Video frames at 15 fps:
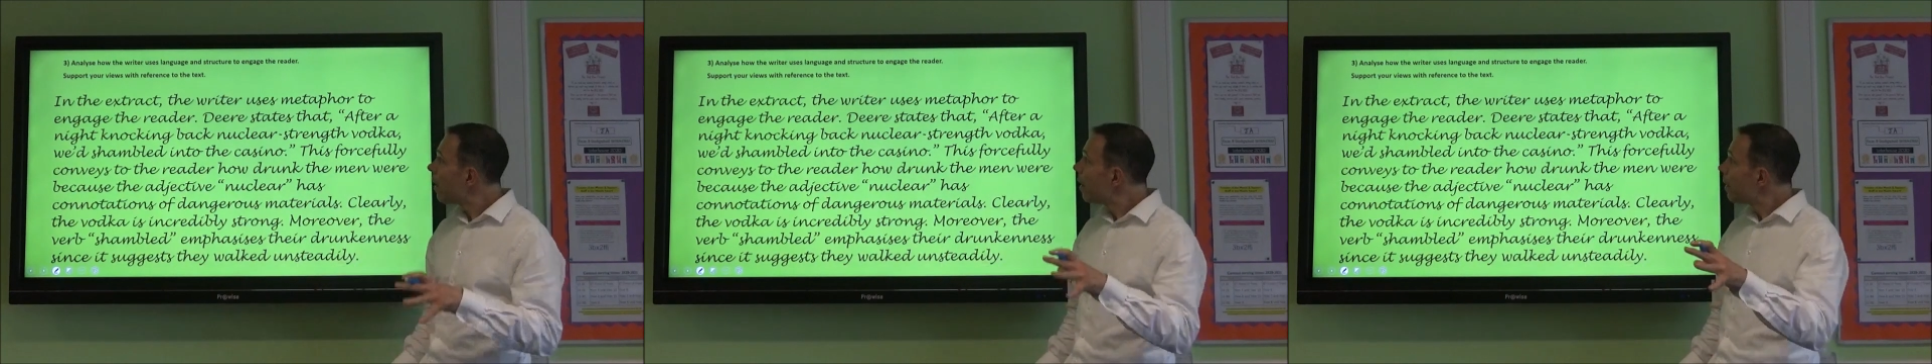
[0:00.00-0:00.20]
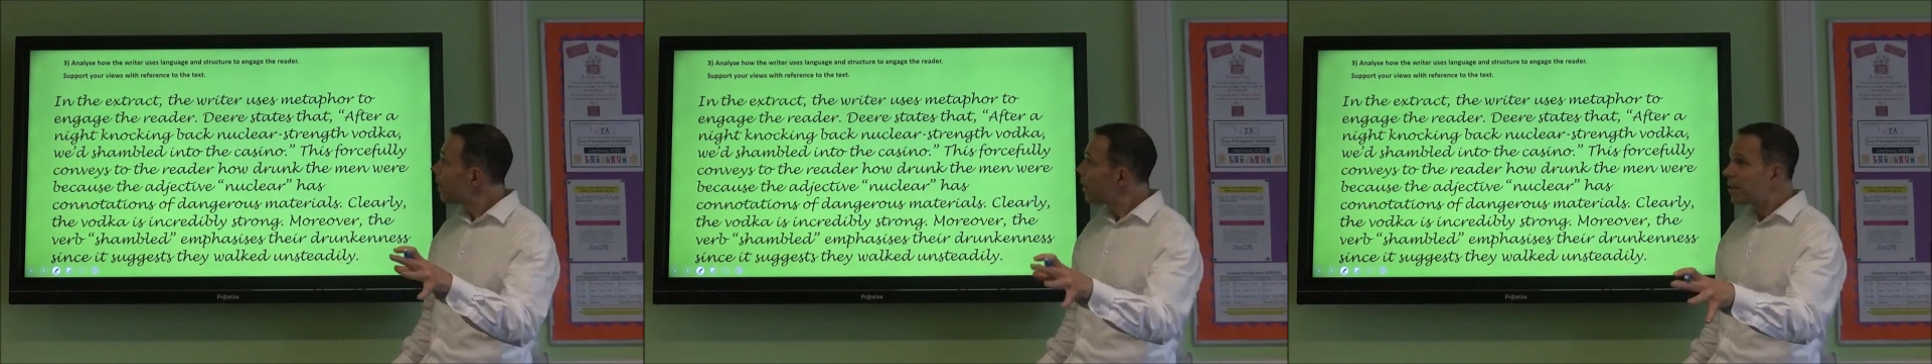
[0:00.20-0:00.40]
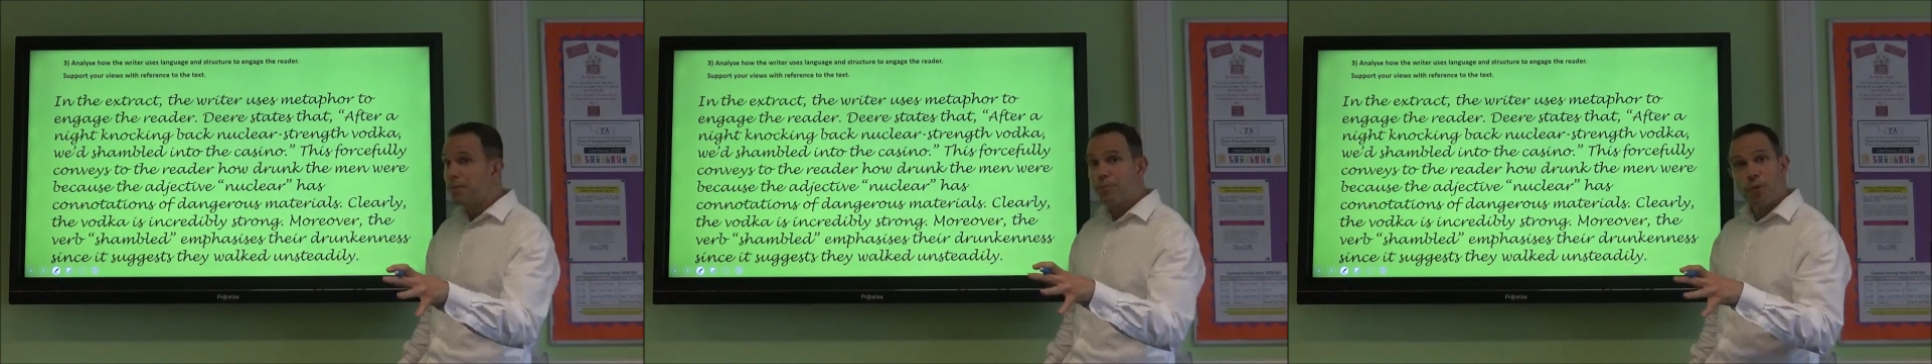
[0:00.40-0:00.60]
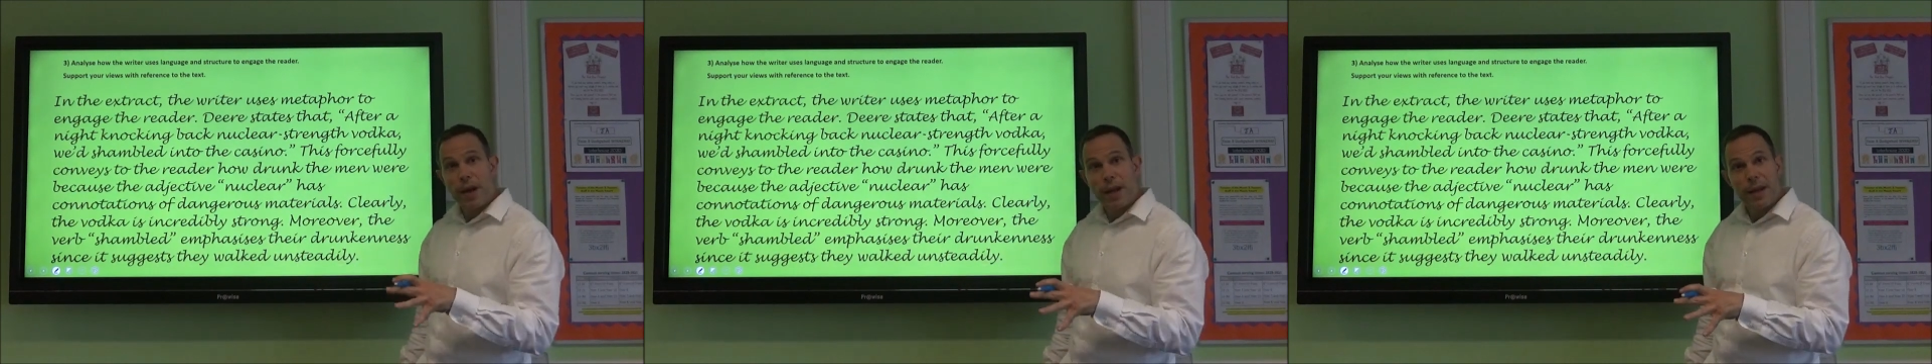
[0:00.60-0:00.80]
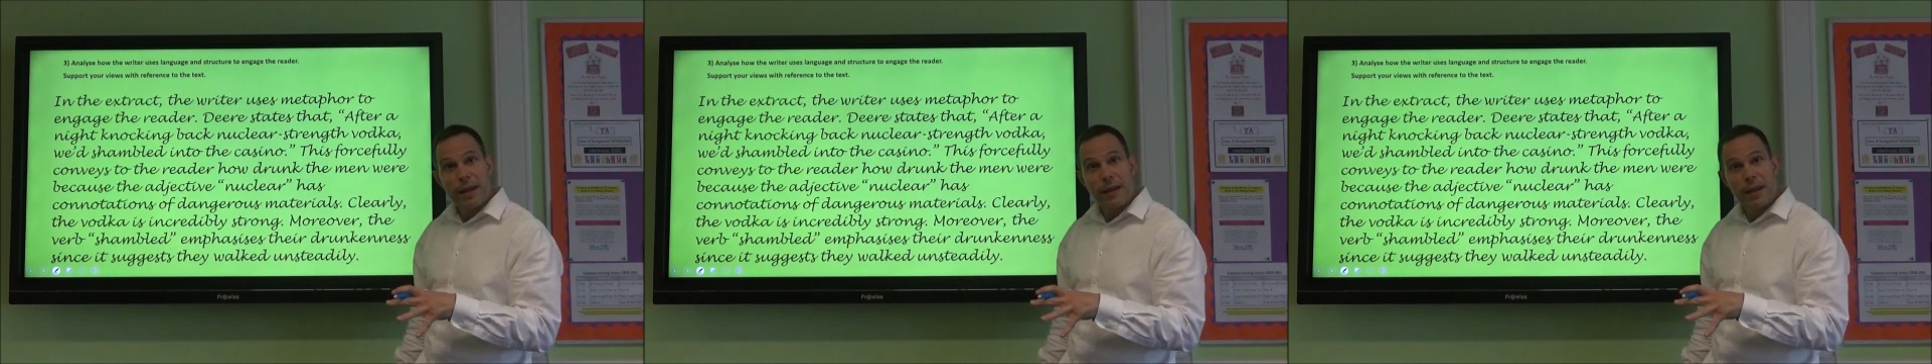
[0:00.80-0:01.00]
Let's break
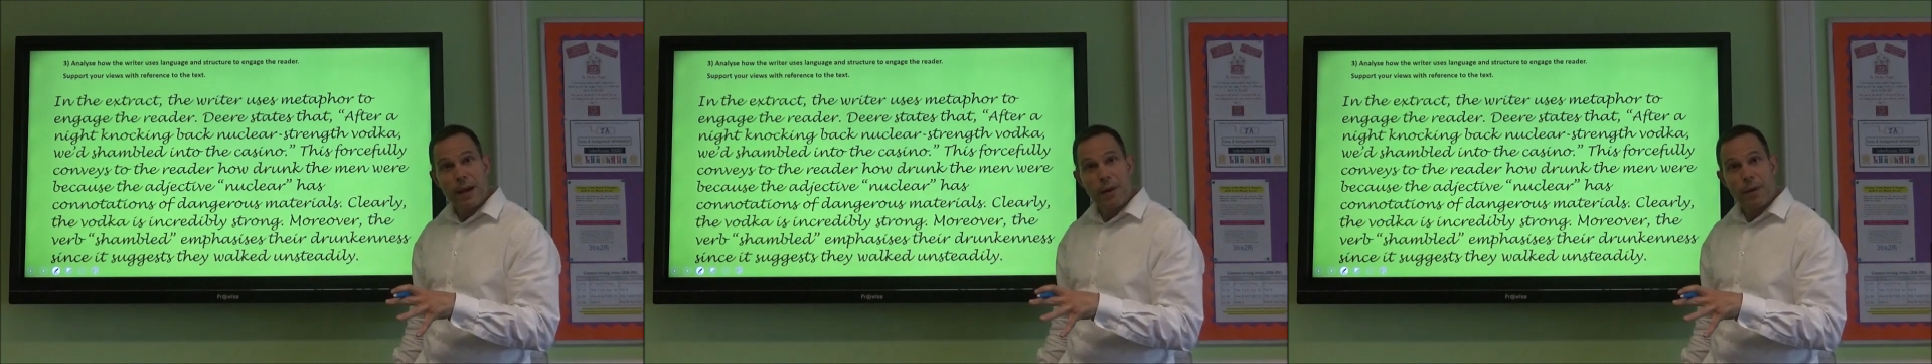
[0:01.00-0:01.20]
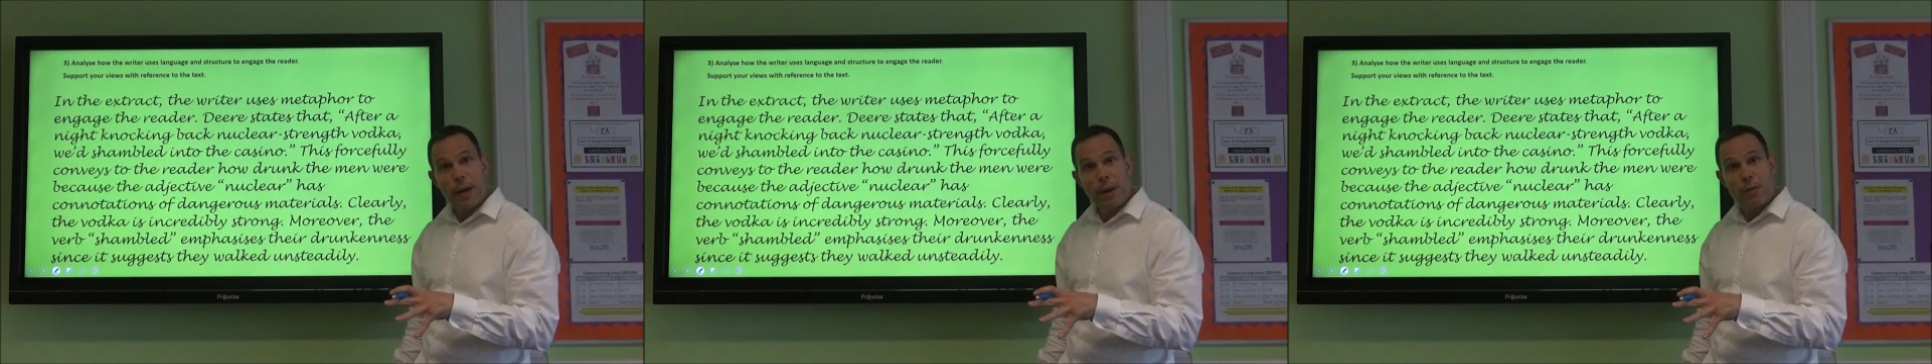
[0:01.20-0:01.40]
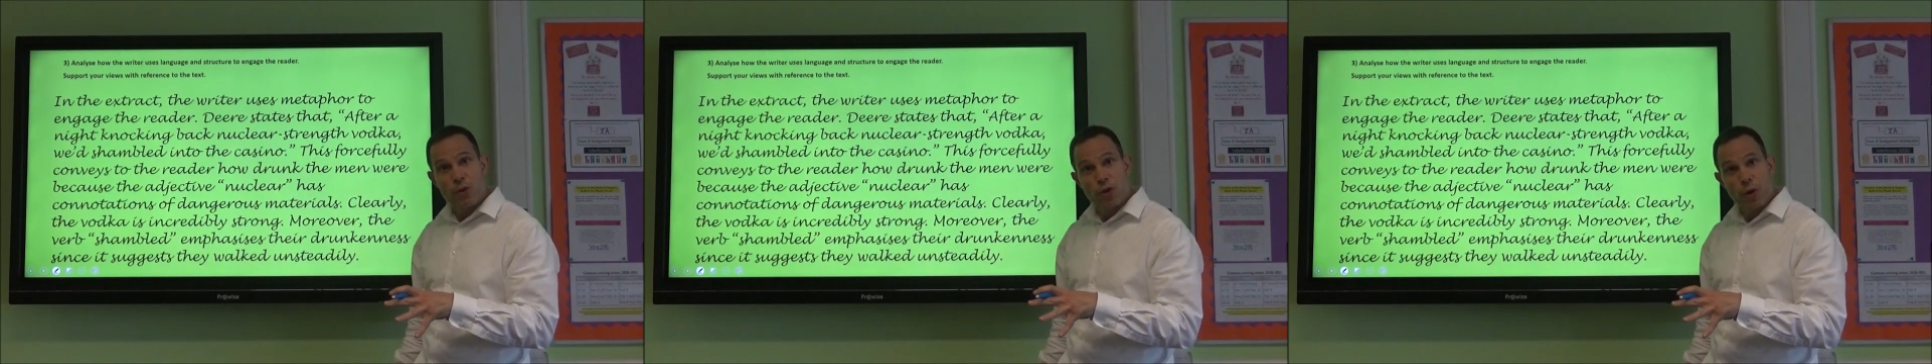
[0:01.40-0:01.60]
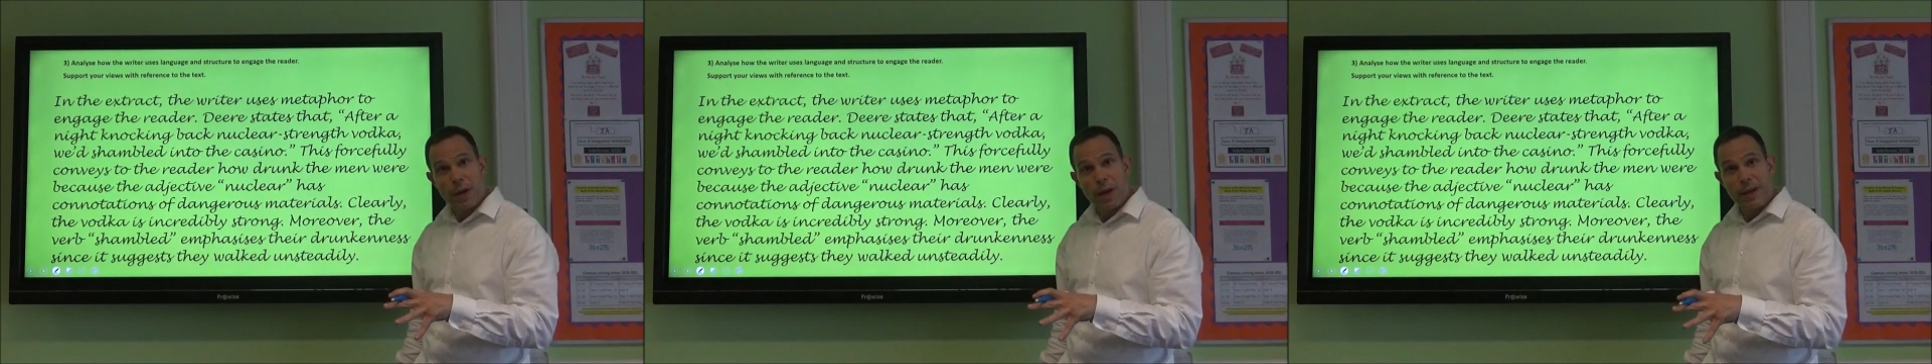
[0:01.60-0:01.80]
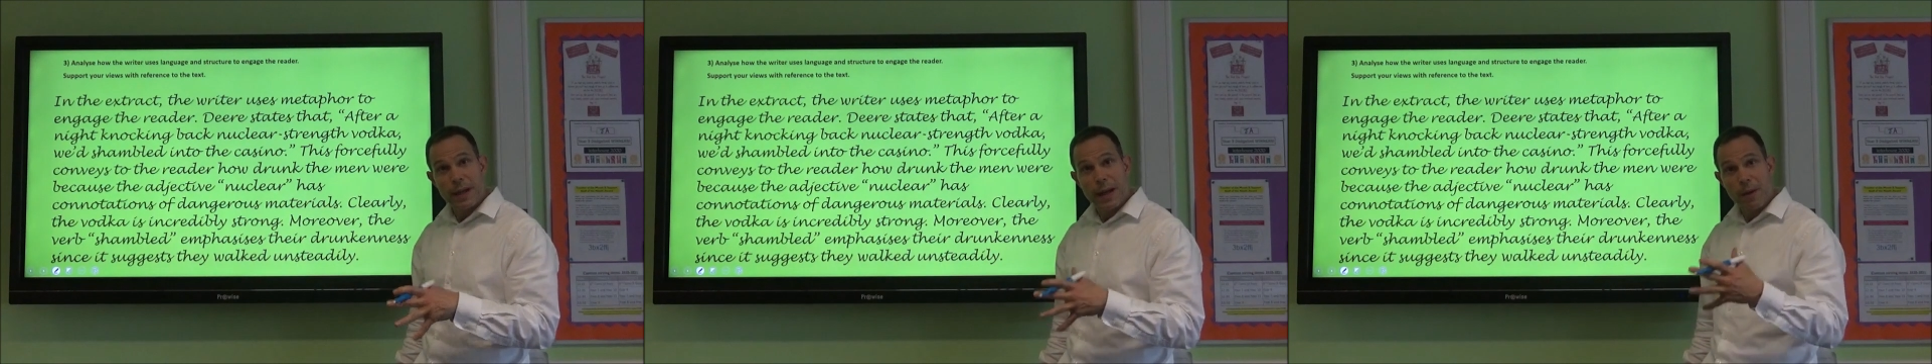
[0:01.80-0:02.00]
it down now, chunk it
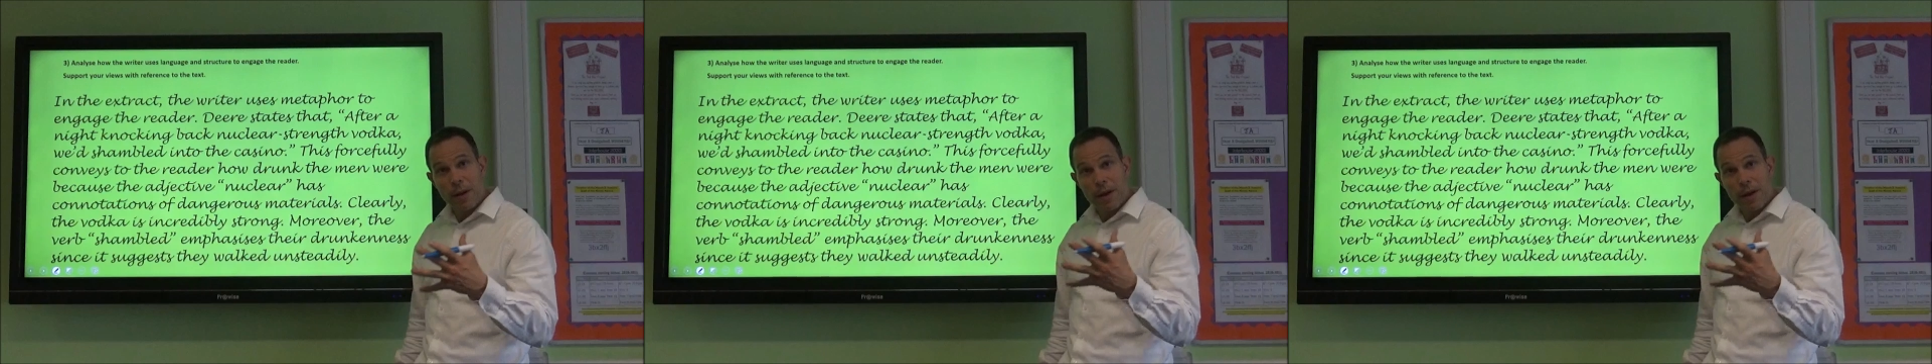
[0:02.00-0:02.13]
down,